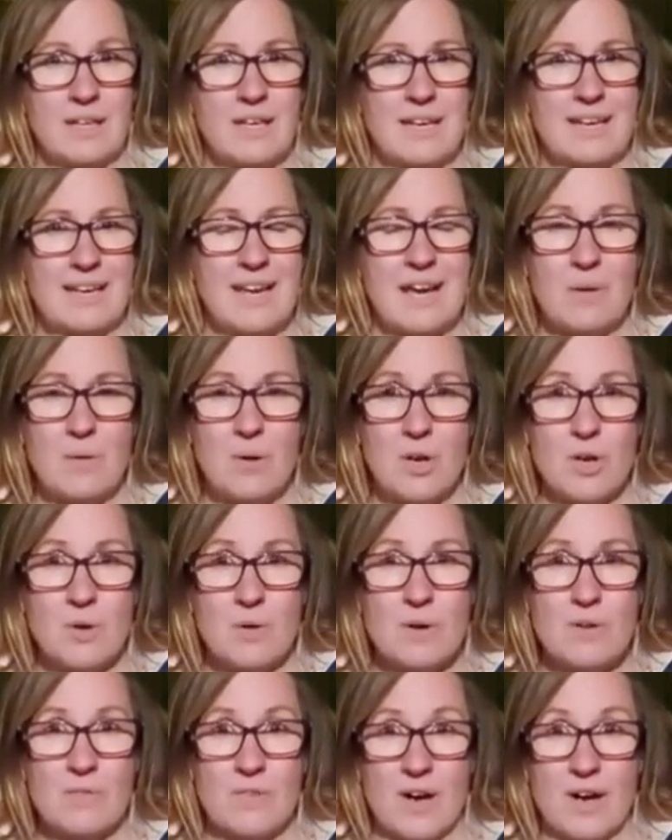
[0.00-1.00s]
Now,
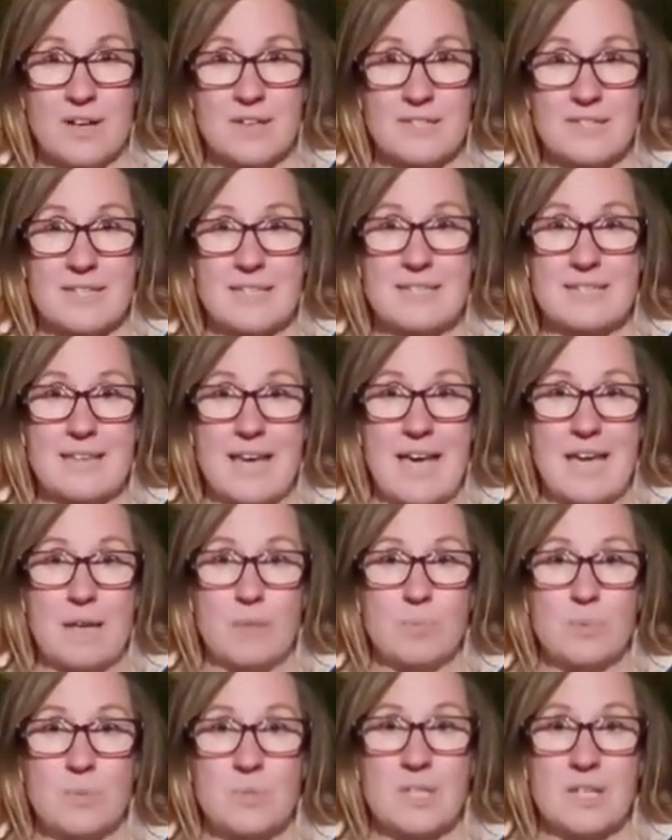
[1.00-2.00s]
who of us is
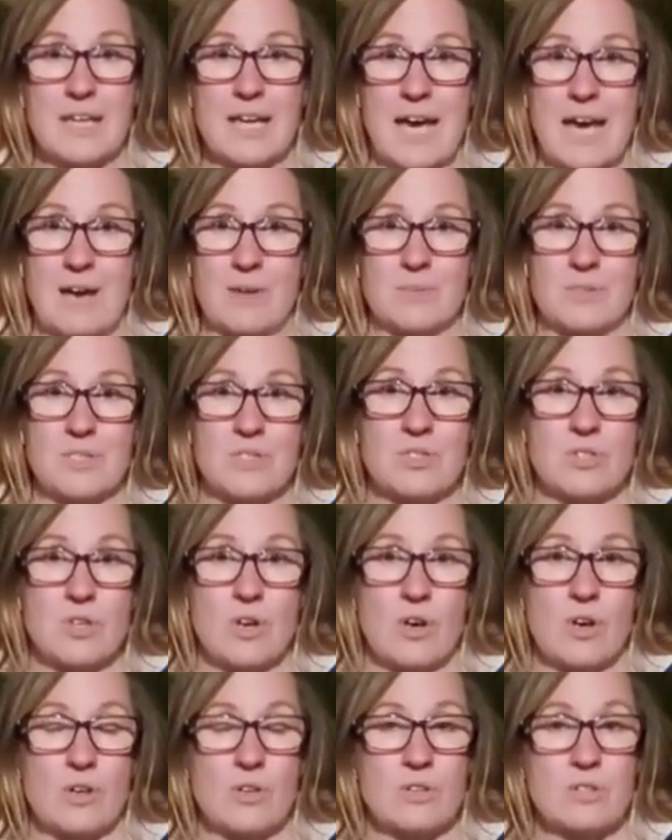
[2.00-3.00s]
able to count
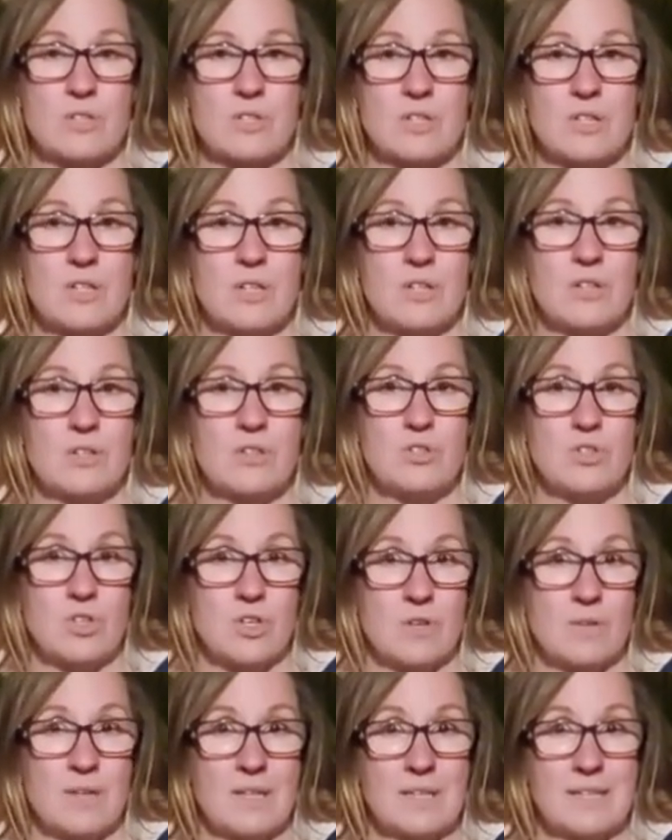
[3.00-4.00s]
stars
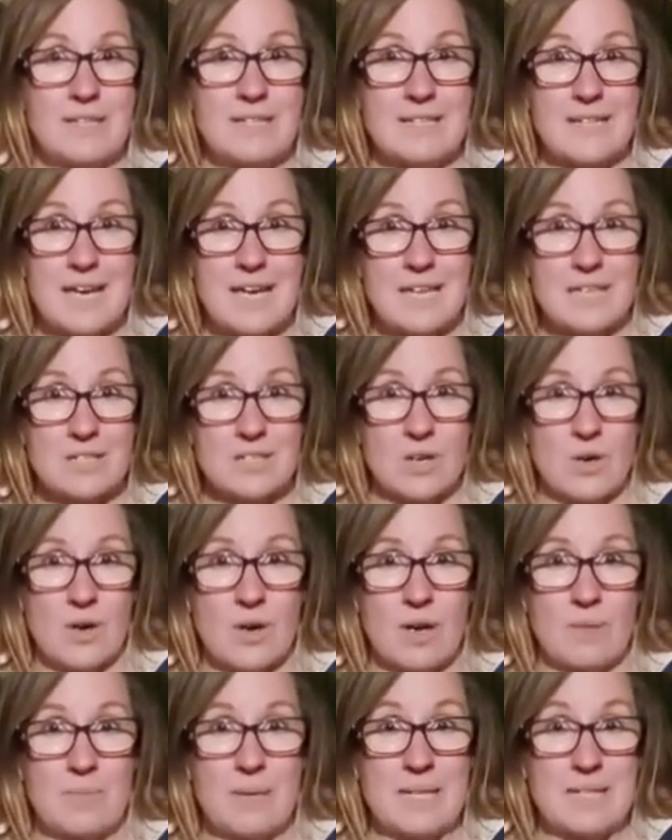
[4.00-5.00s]
during the
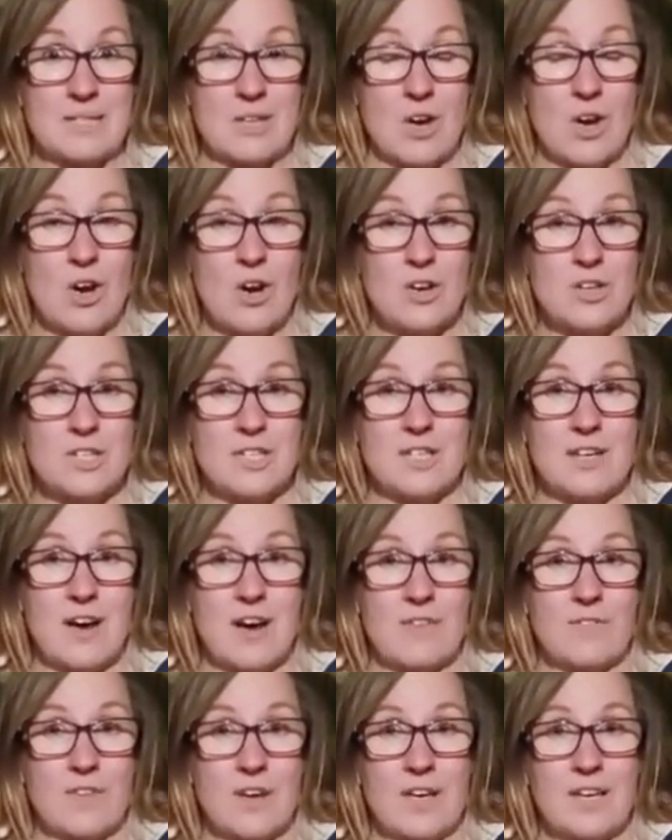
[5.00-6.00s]
daytime? It's hard
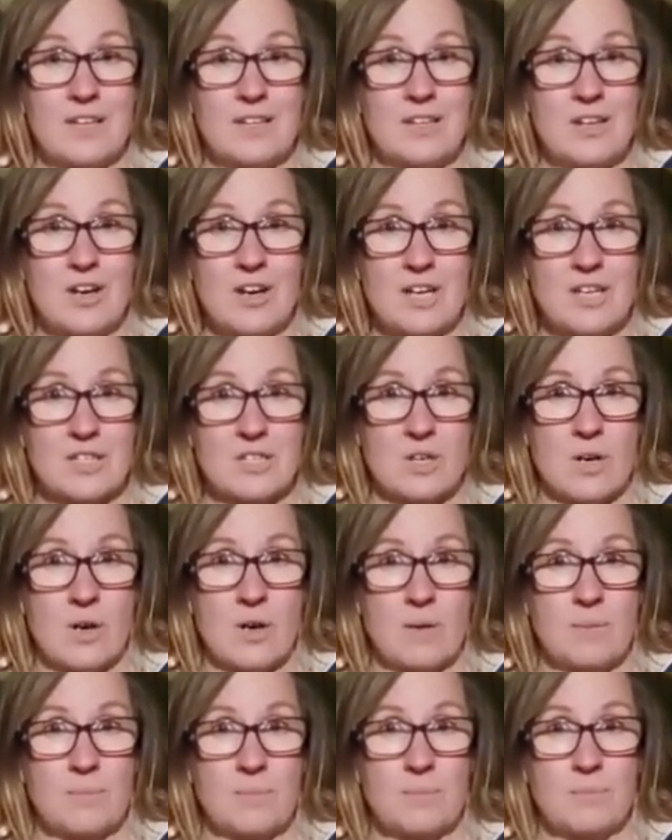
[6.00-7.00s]
enough at night
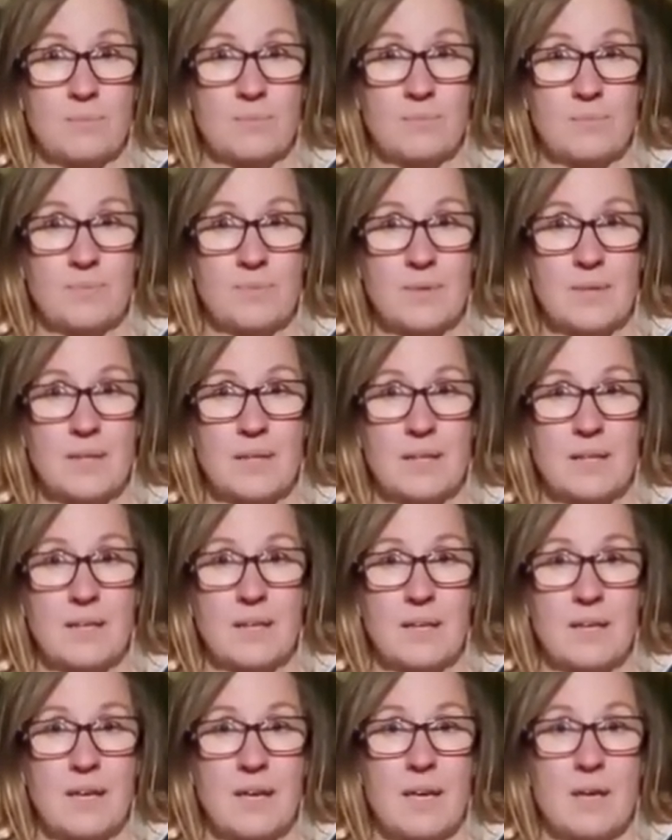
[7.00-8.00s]
time.
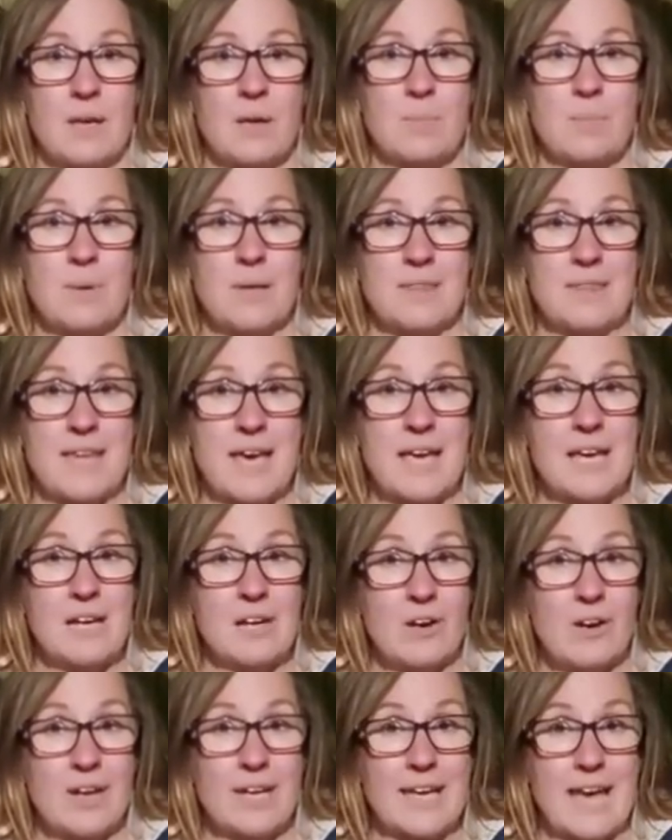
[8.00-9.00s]
But they,
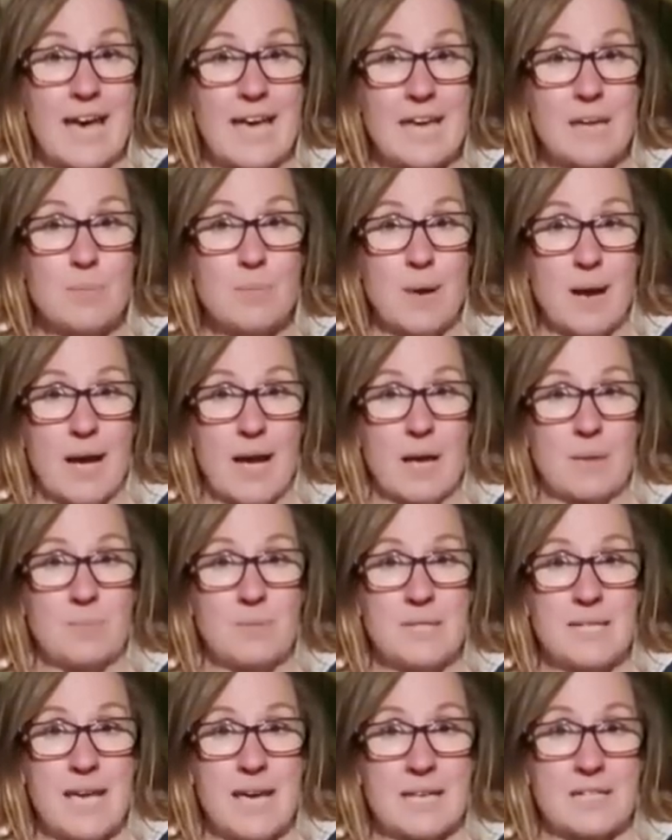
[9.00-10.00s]
like
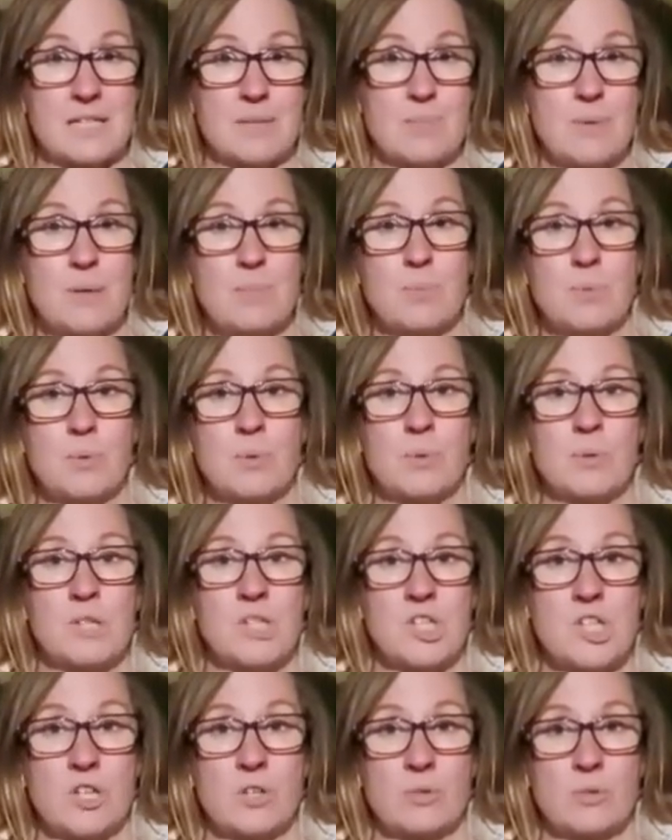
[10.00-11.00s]
Abraham's yet to be born
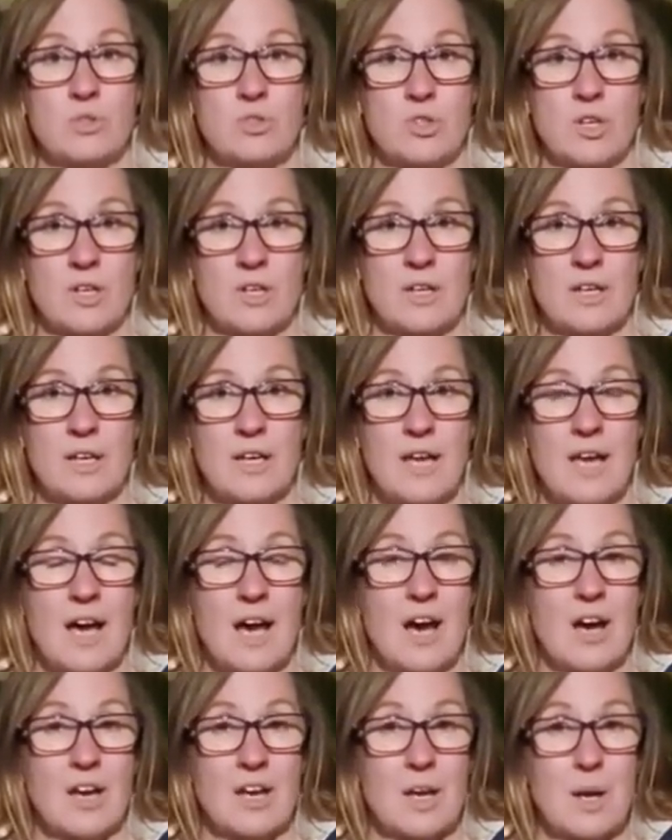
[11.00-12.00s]
children,
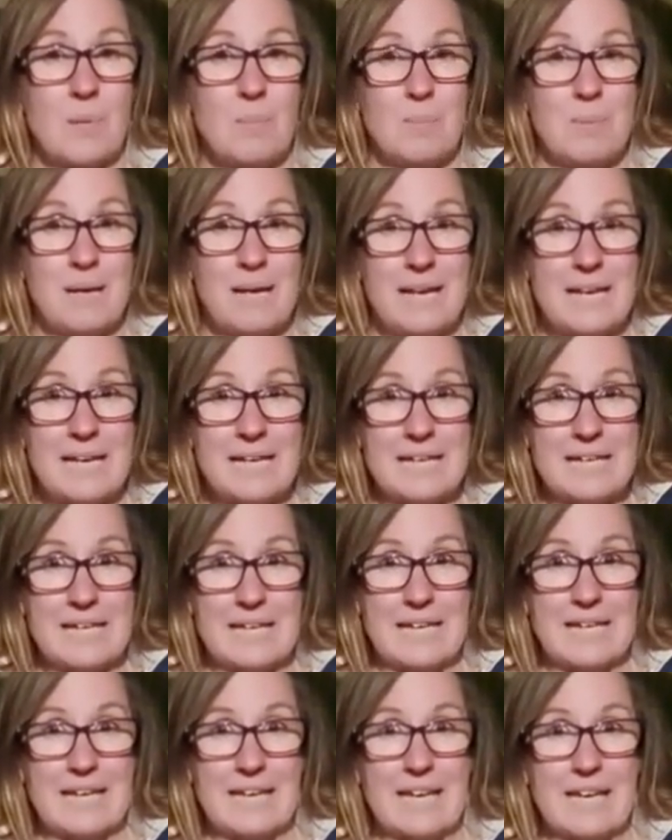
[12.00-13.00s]
are
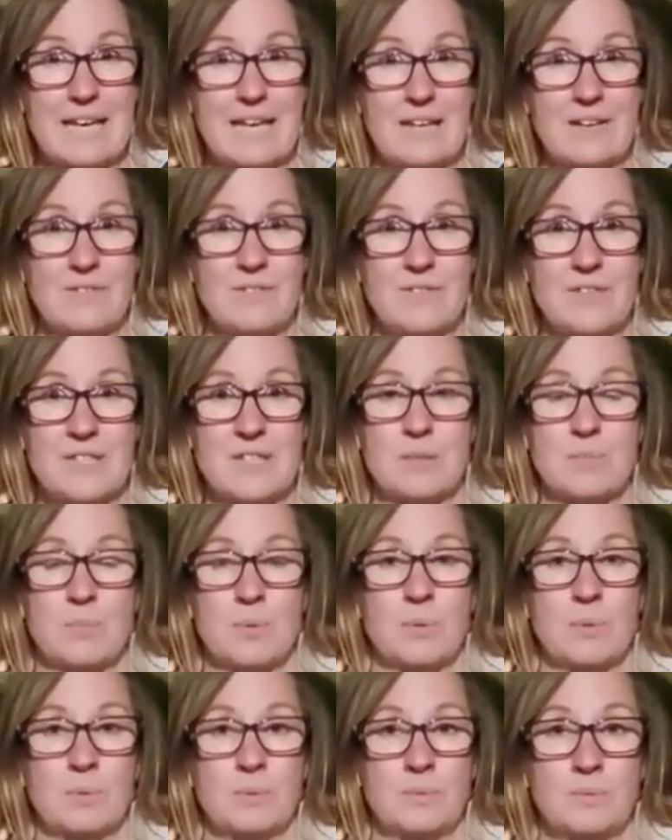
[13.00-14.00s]
completely
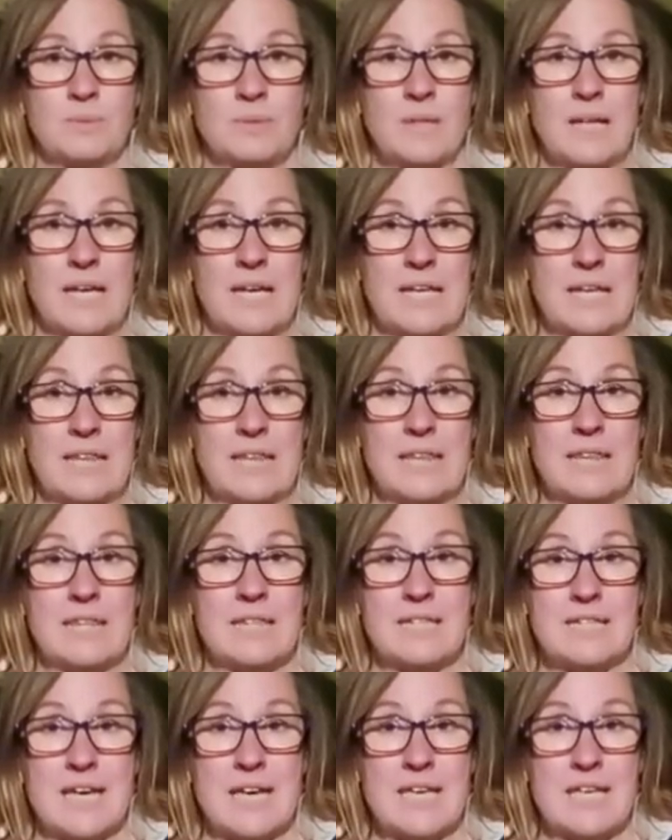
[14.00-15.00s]
invisible in
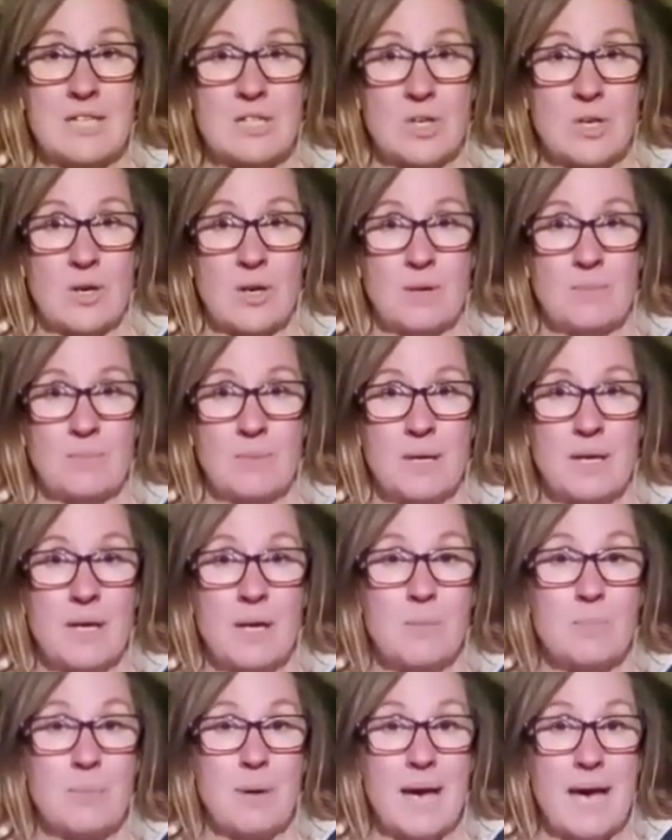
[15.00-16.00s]
the daytime.
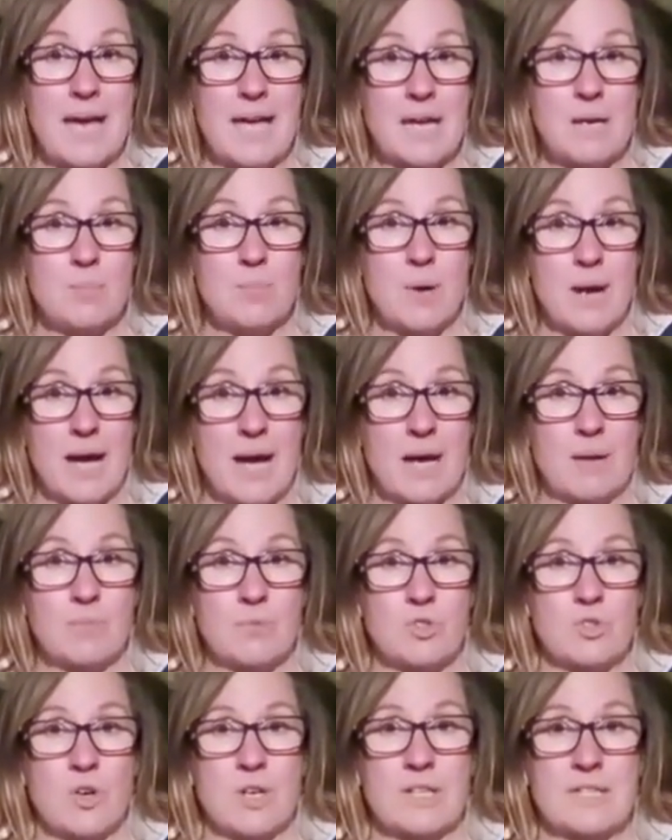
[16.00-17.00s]
But Abraham
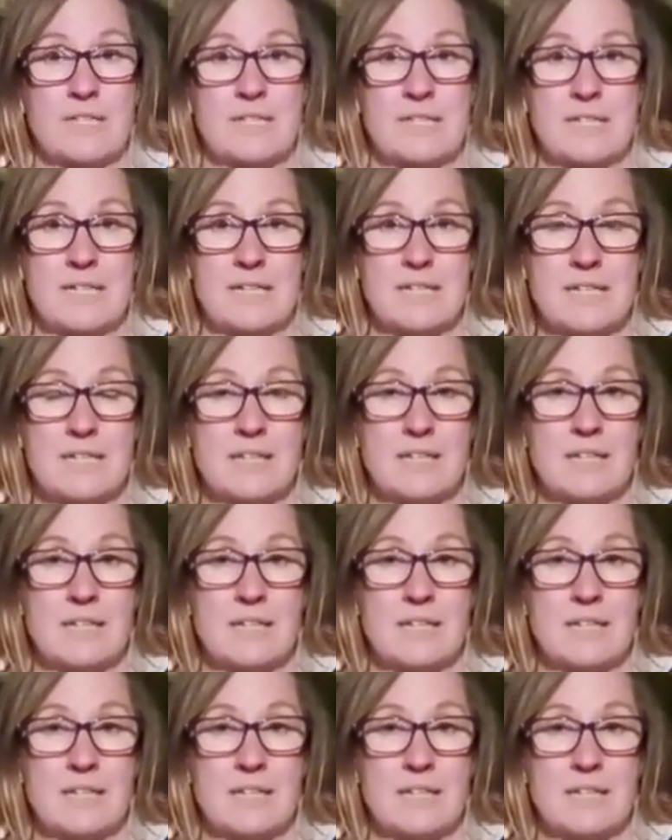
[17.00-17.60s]
trusted.